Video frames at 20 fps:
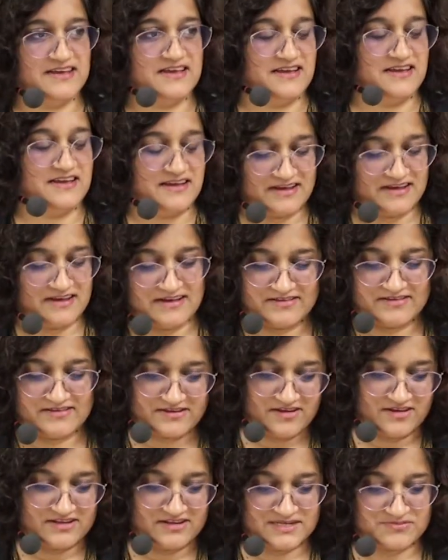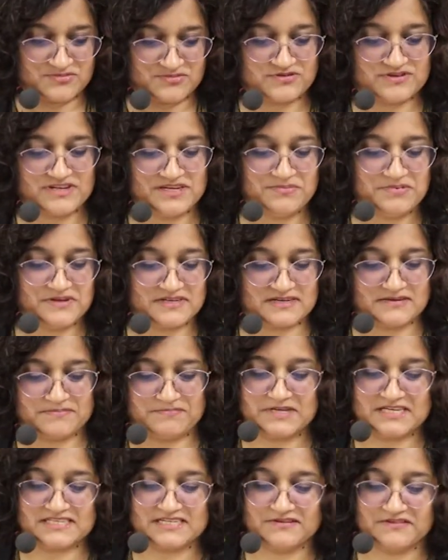the concept tree
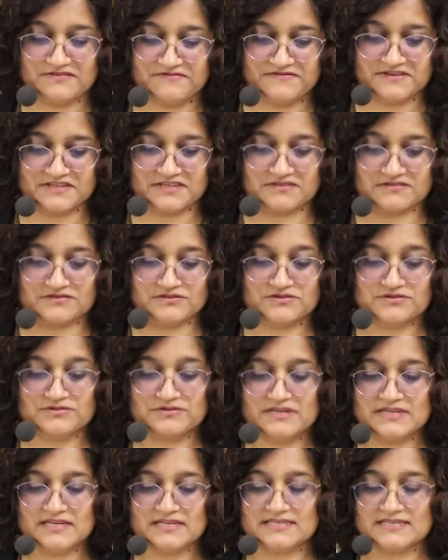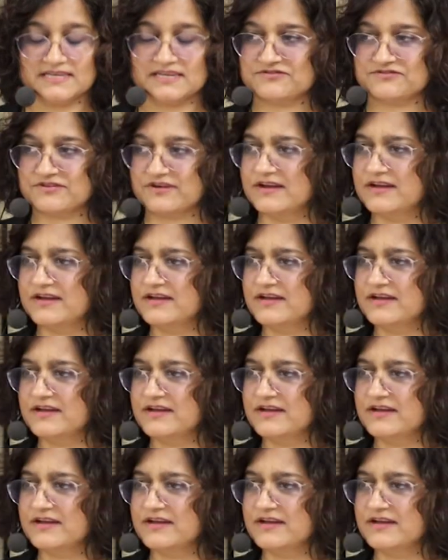picks out the physical tree, etc.